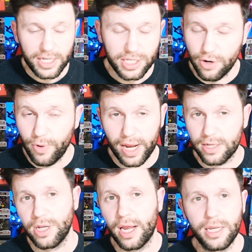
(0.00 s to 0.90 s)
still really
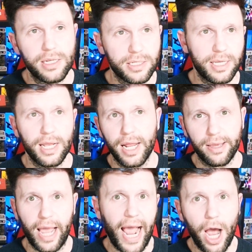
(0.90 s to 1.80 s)
exciting to see
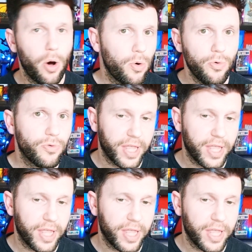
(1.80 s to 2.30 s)
like how